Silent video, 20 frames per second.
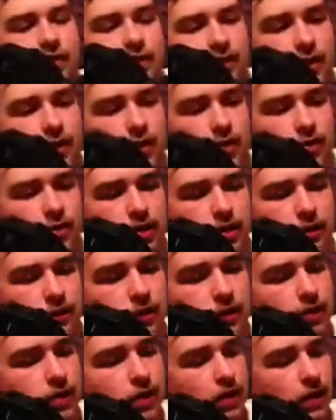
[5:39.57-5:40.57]
found, if
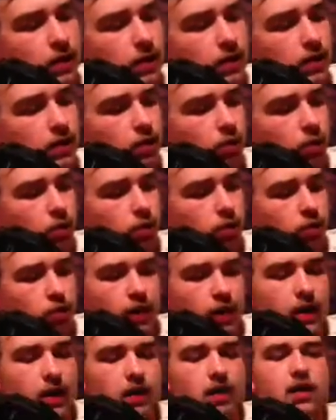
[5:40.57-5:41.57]
you can get it to work
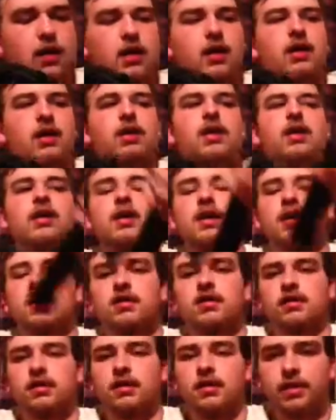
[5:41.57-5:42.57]
right,
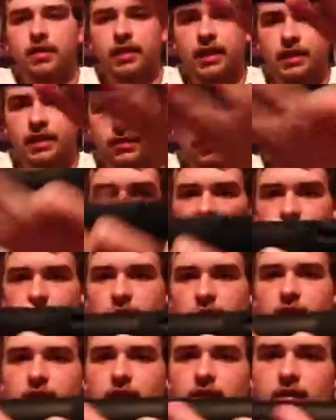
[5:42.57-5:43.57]
is this.
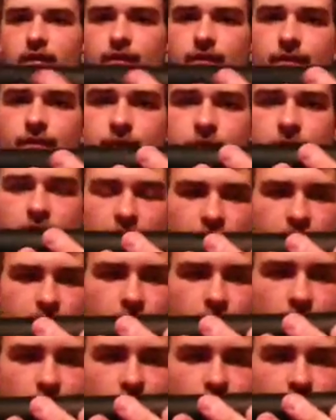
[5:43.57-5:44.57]

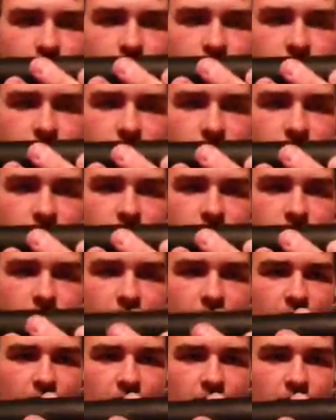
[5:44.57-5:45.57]
It's a $60
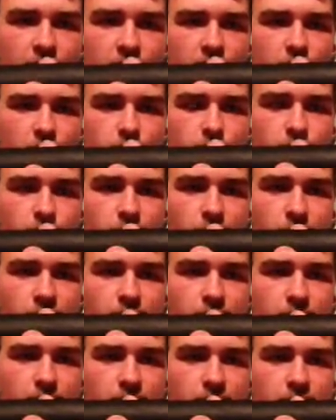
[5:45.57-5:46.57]
to $80
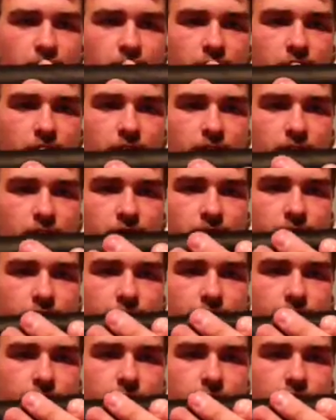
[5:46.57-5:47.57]
proprietary
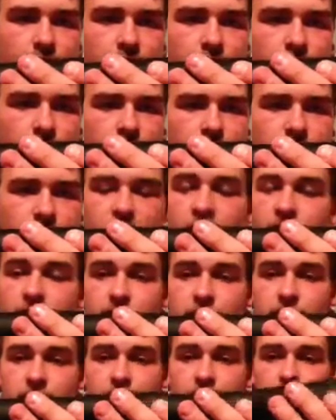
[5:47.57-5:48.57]

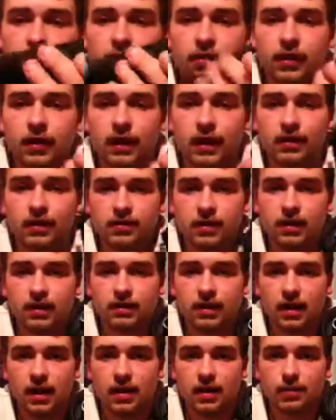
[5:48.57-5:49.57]
silencer that has a
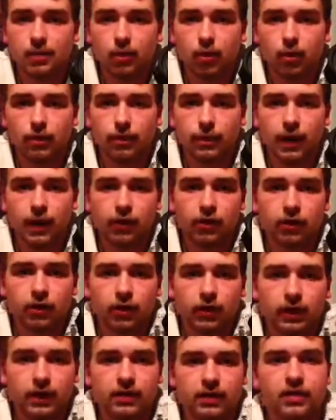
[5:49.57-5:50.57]
tight bore
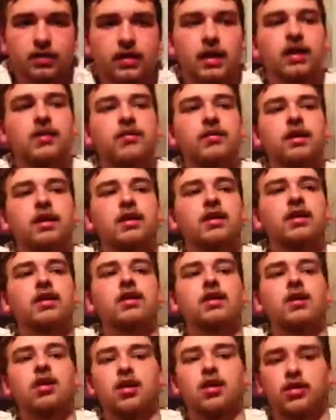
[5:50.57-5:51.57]
barrel inside of it.
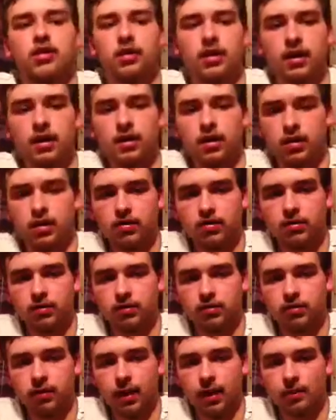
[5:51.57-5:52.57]
All you gotta do is
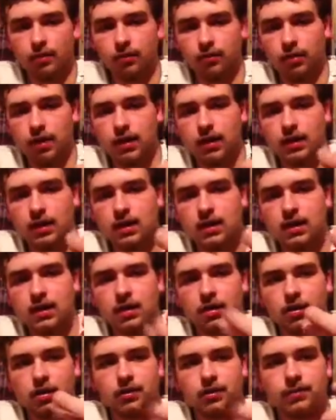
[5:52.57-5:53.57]
grab right
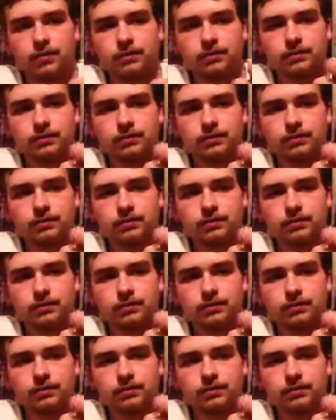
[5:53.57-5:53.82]
here